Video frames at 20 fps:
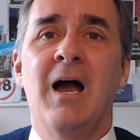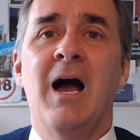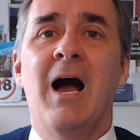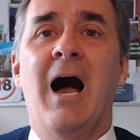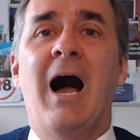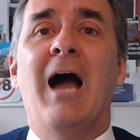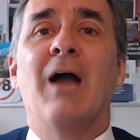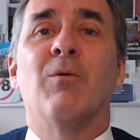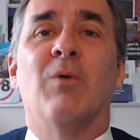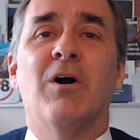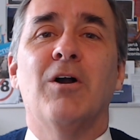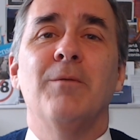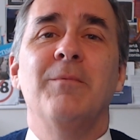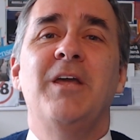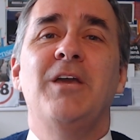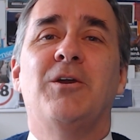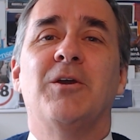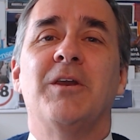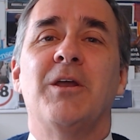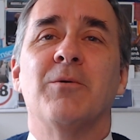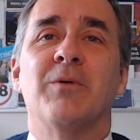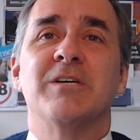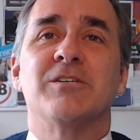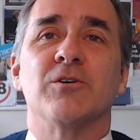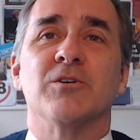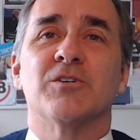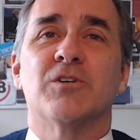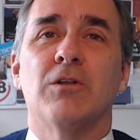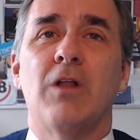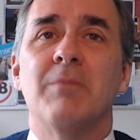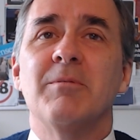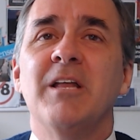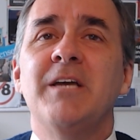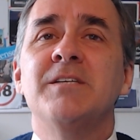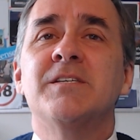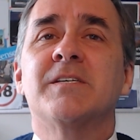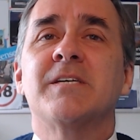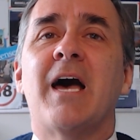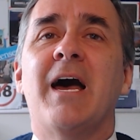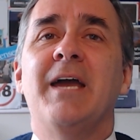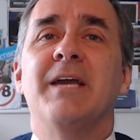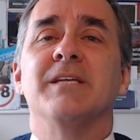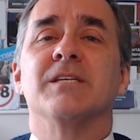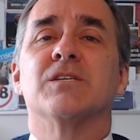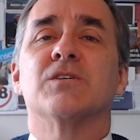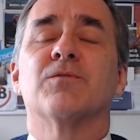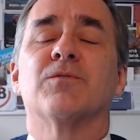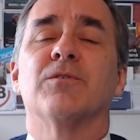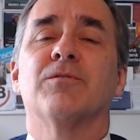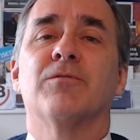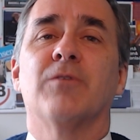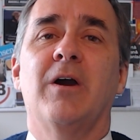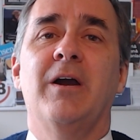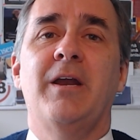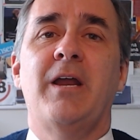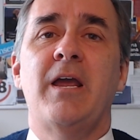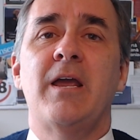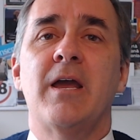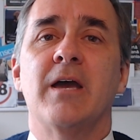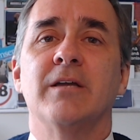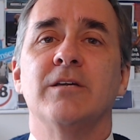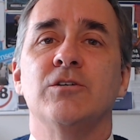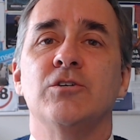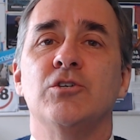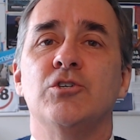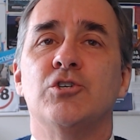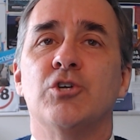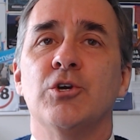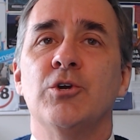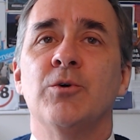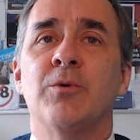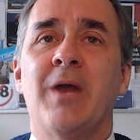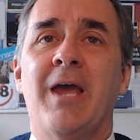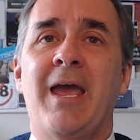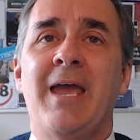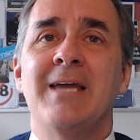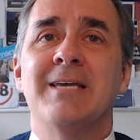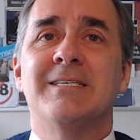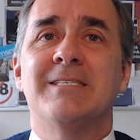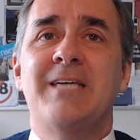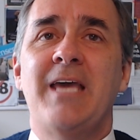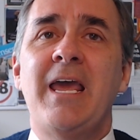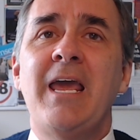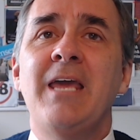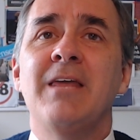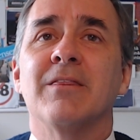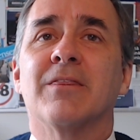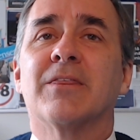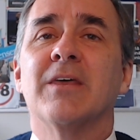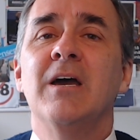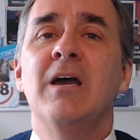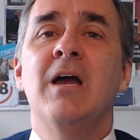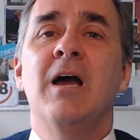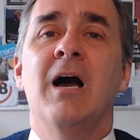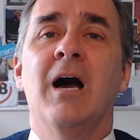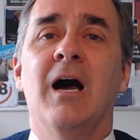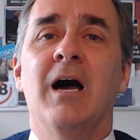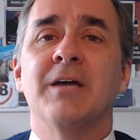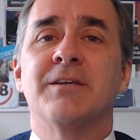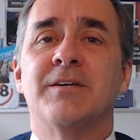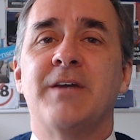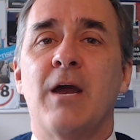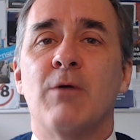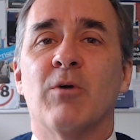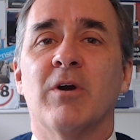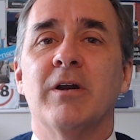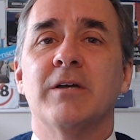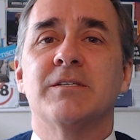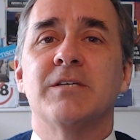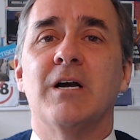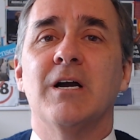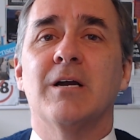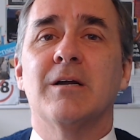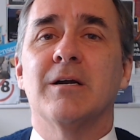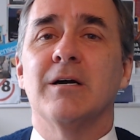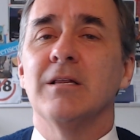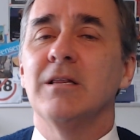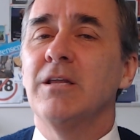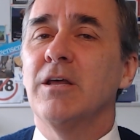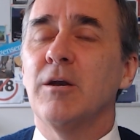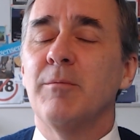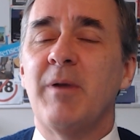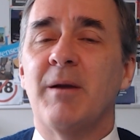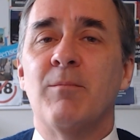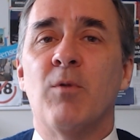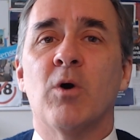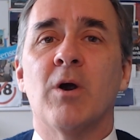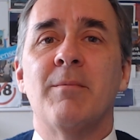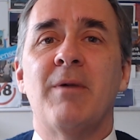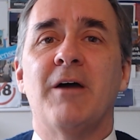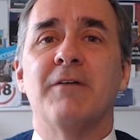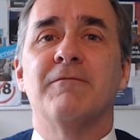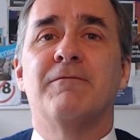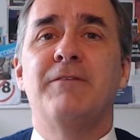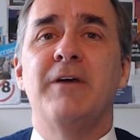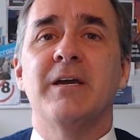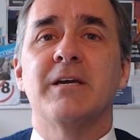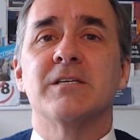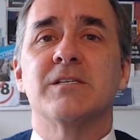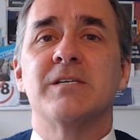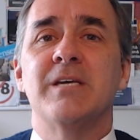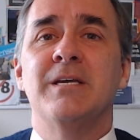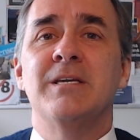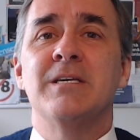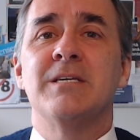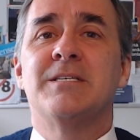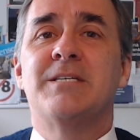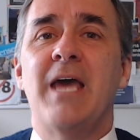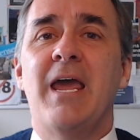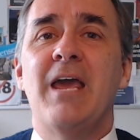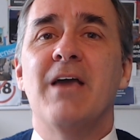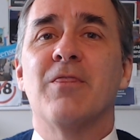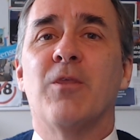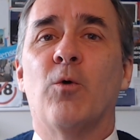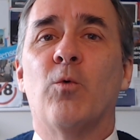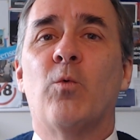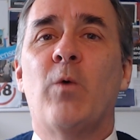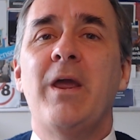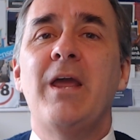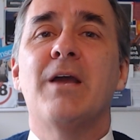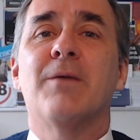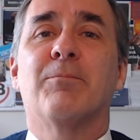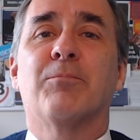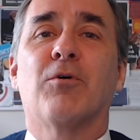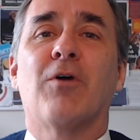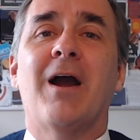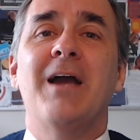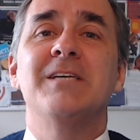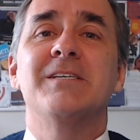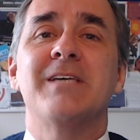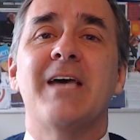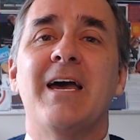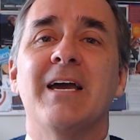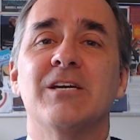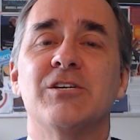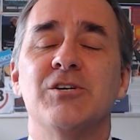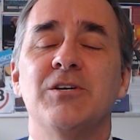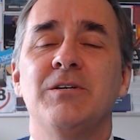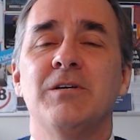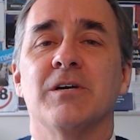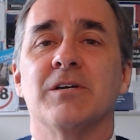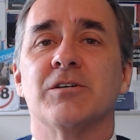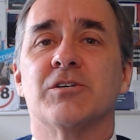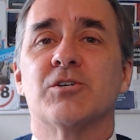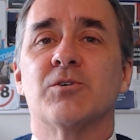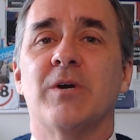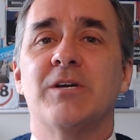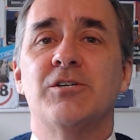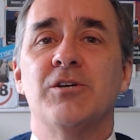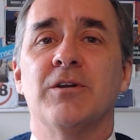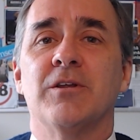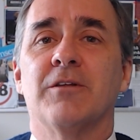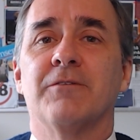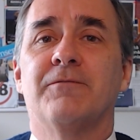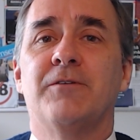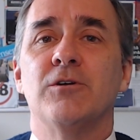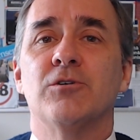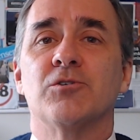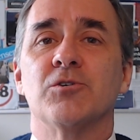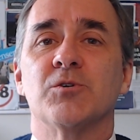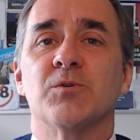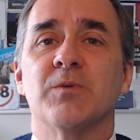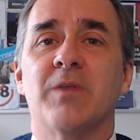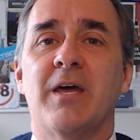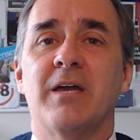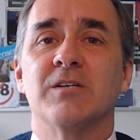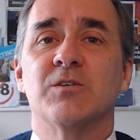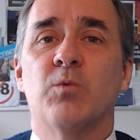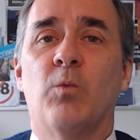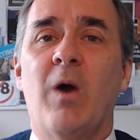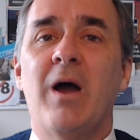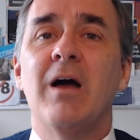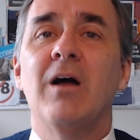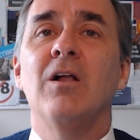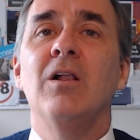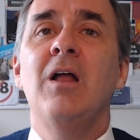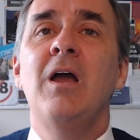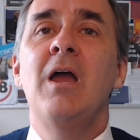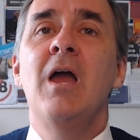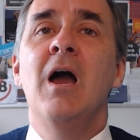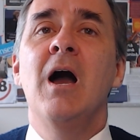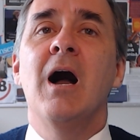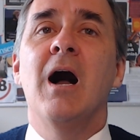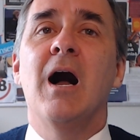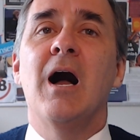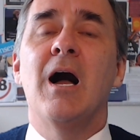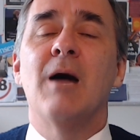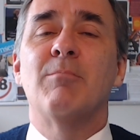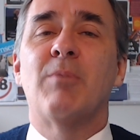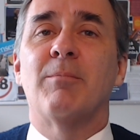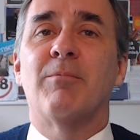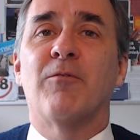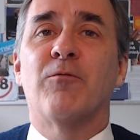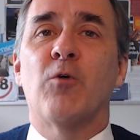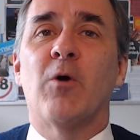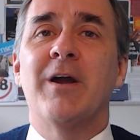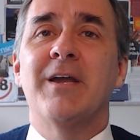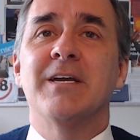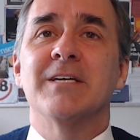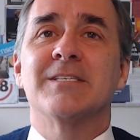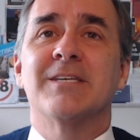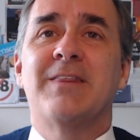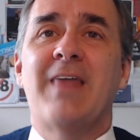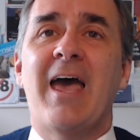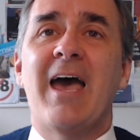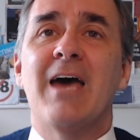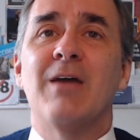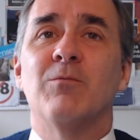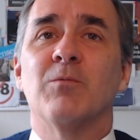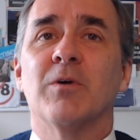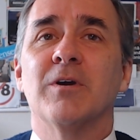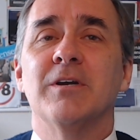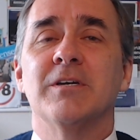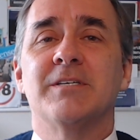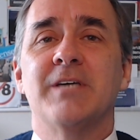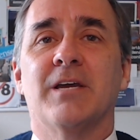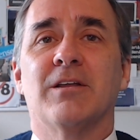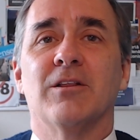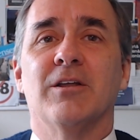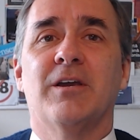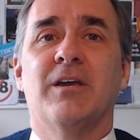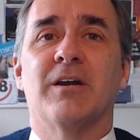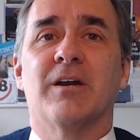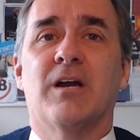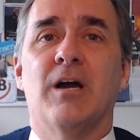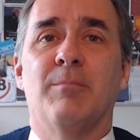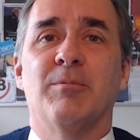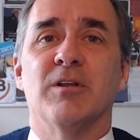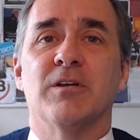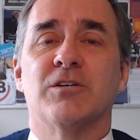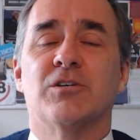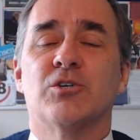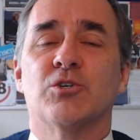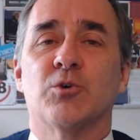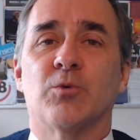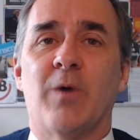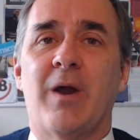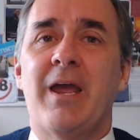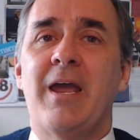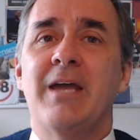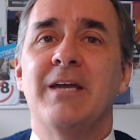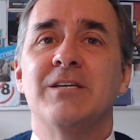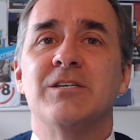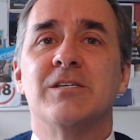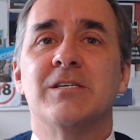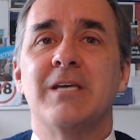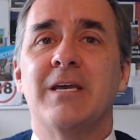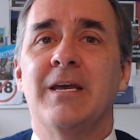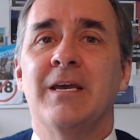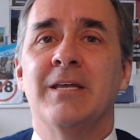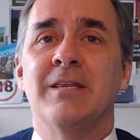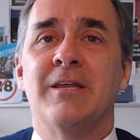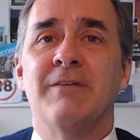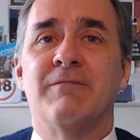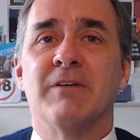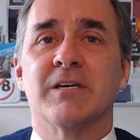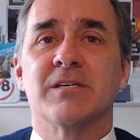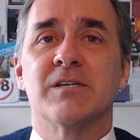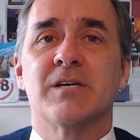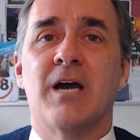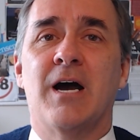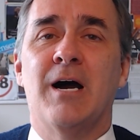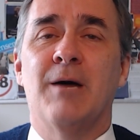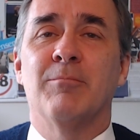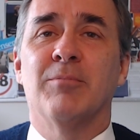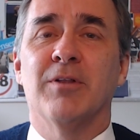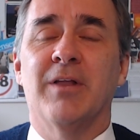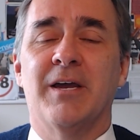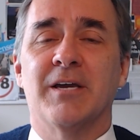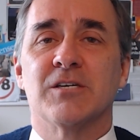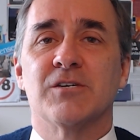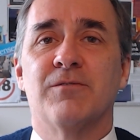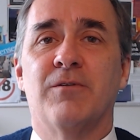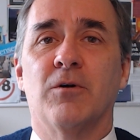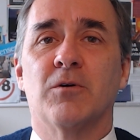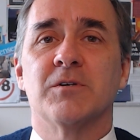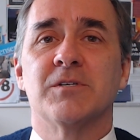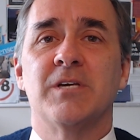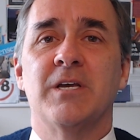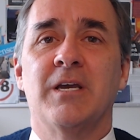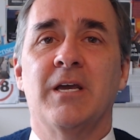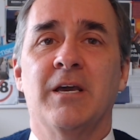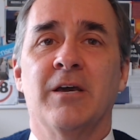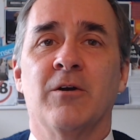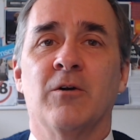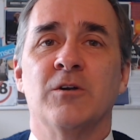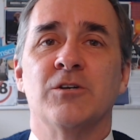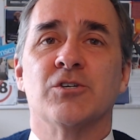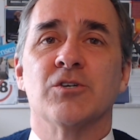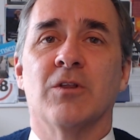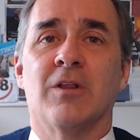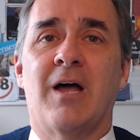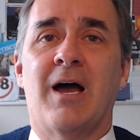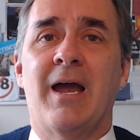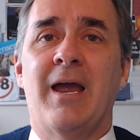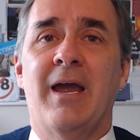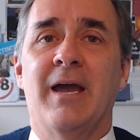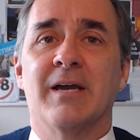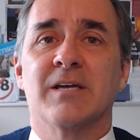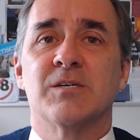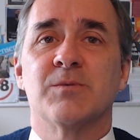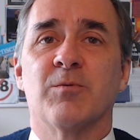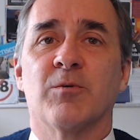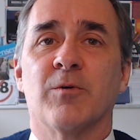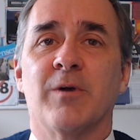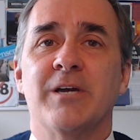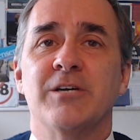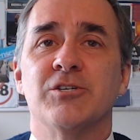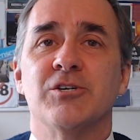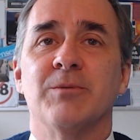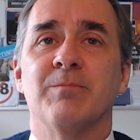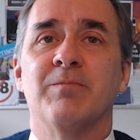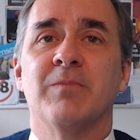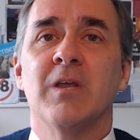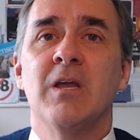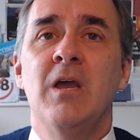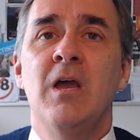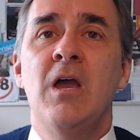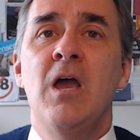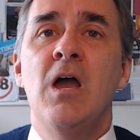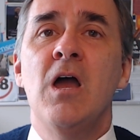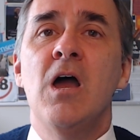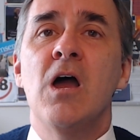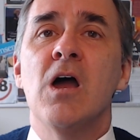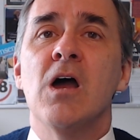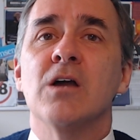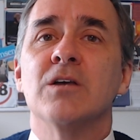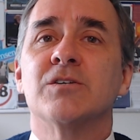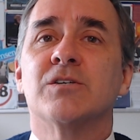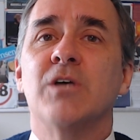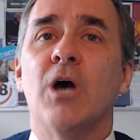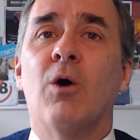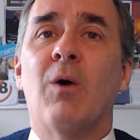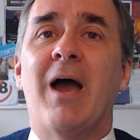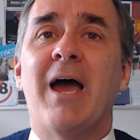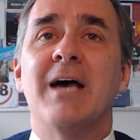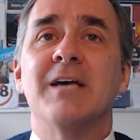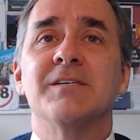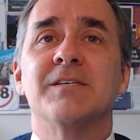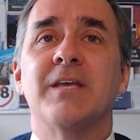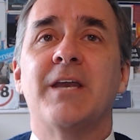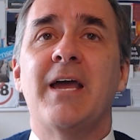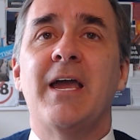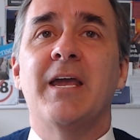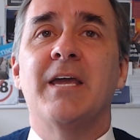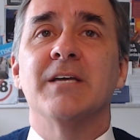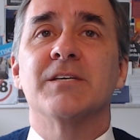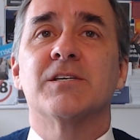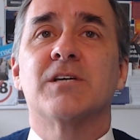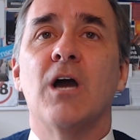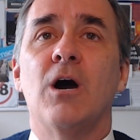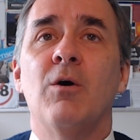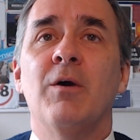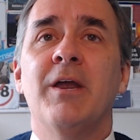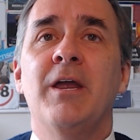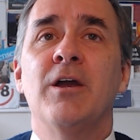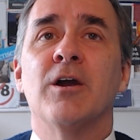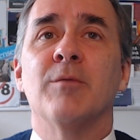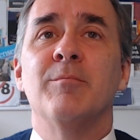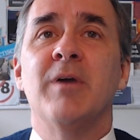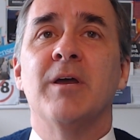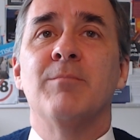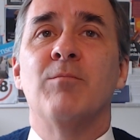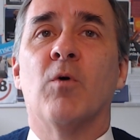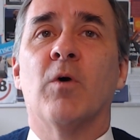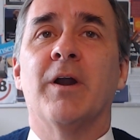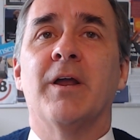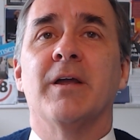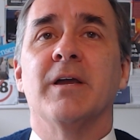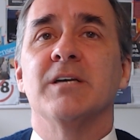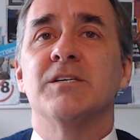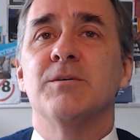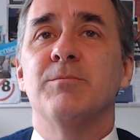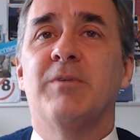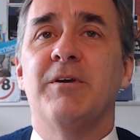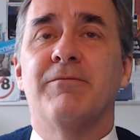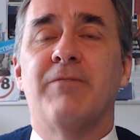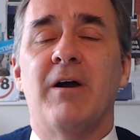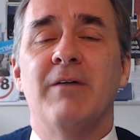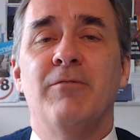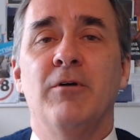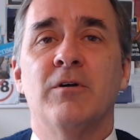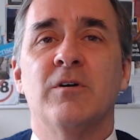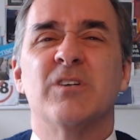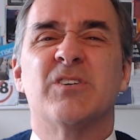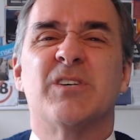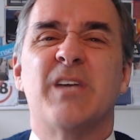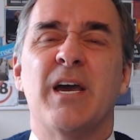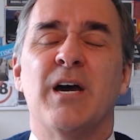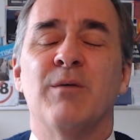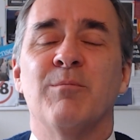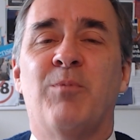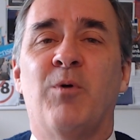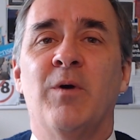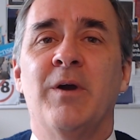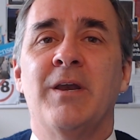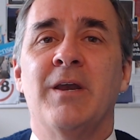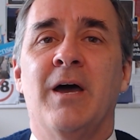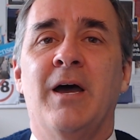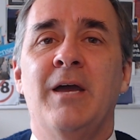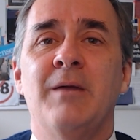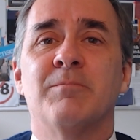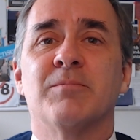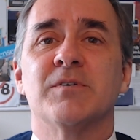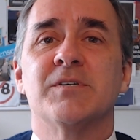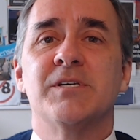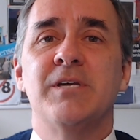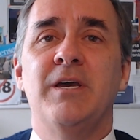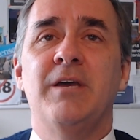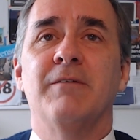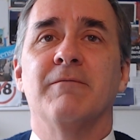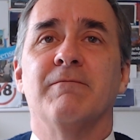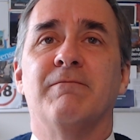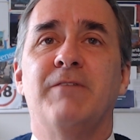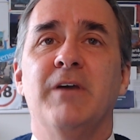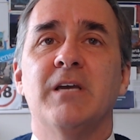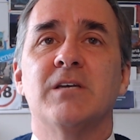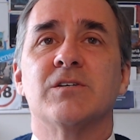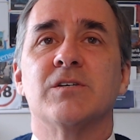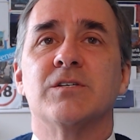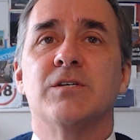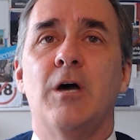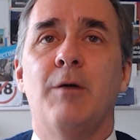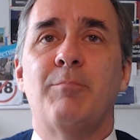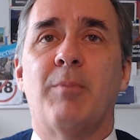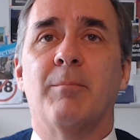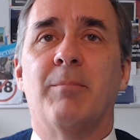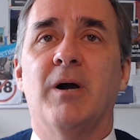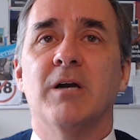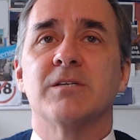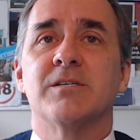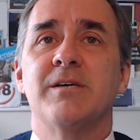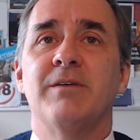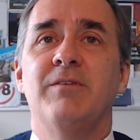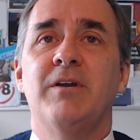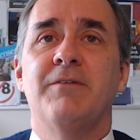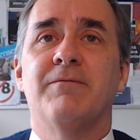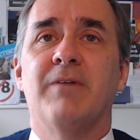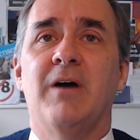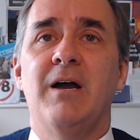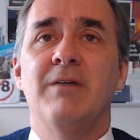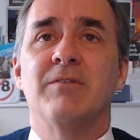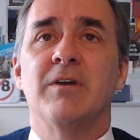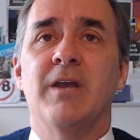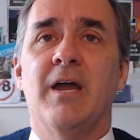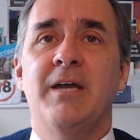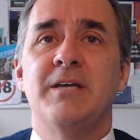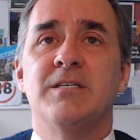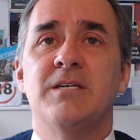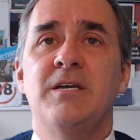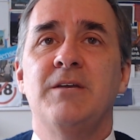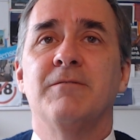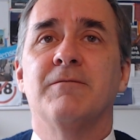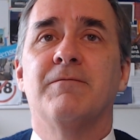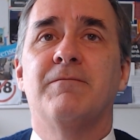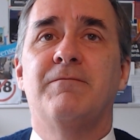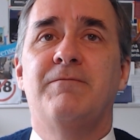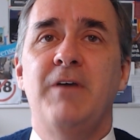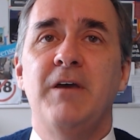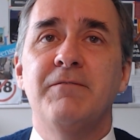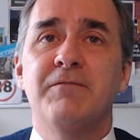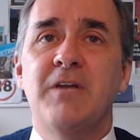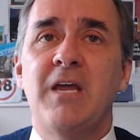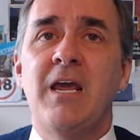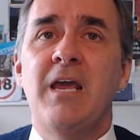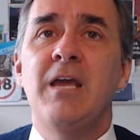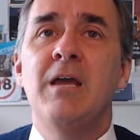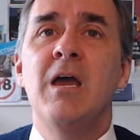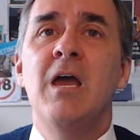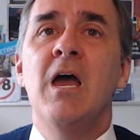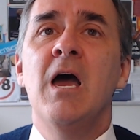Hi, welcome to EQD Research Global Insights for Friday, June 18th. Today we're going to talk a little bit more about VIX and day of the week price action. I'm going to stretch into the futures with that as well. But before I get to that, we're going to take a look at a couple of trades in the VIX complex, focusing in on July expiration. So as the day gets going here mid-morning, S&P 500's down 0.9%. VIX is up $1.75 to 1950.